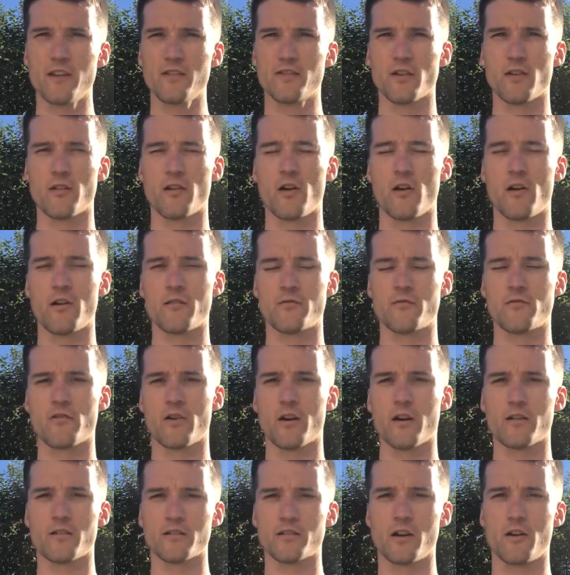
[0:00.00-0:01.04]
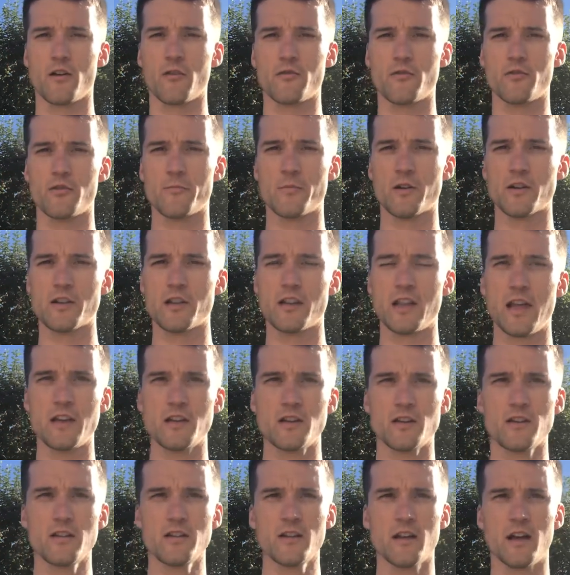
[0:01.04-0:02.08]
So try not to hold too much
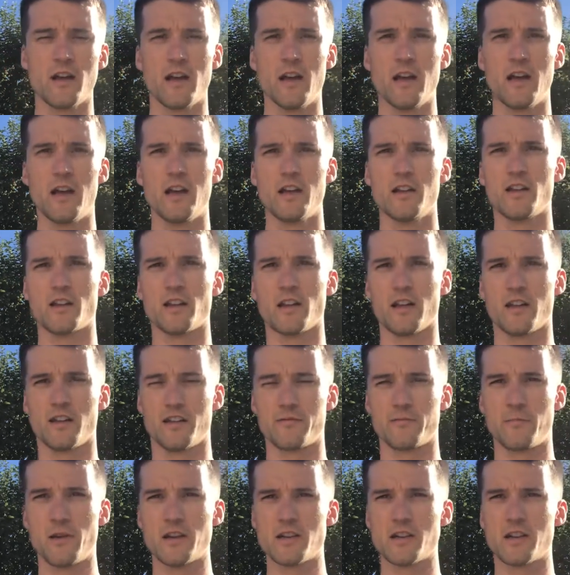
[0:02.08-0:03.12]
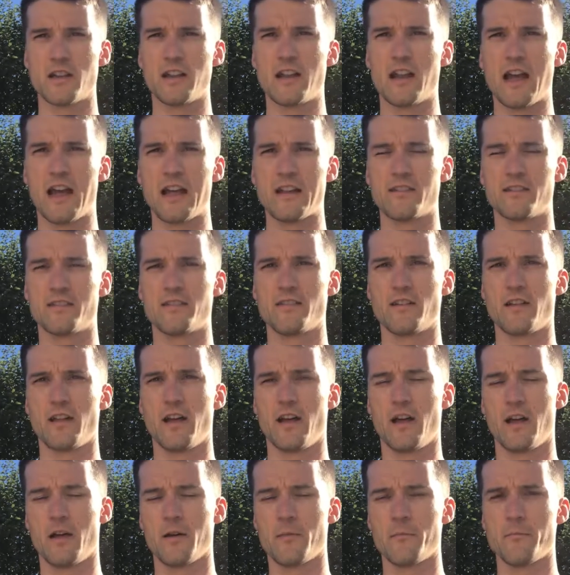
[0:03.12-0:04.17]
tension, especially as
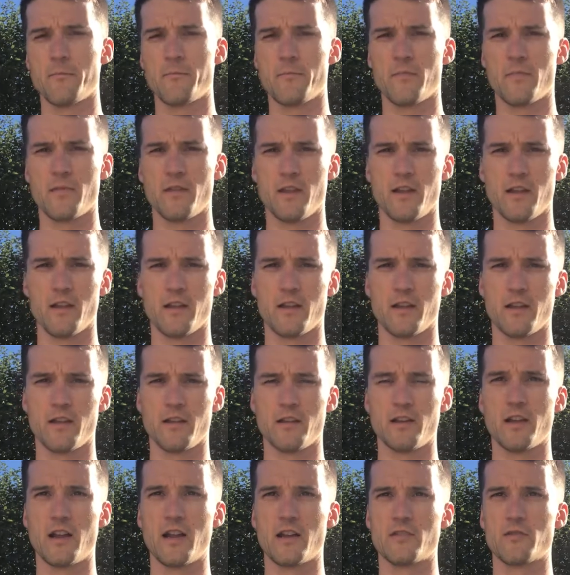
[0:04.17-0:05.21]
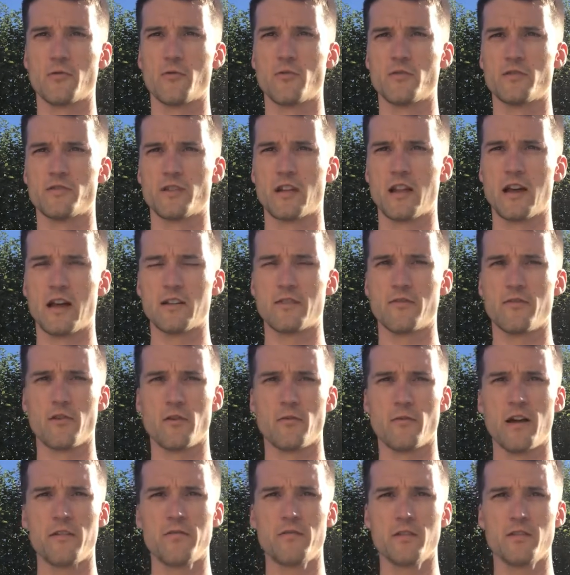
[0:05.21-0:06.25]
you get towards the last
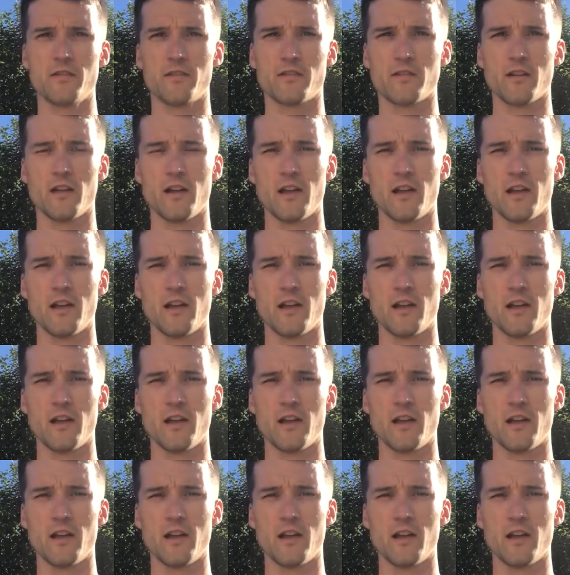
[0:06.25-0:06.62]
few efforts.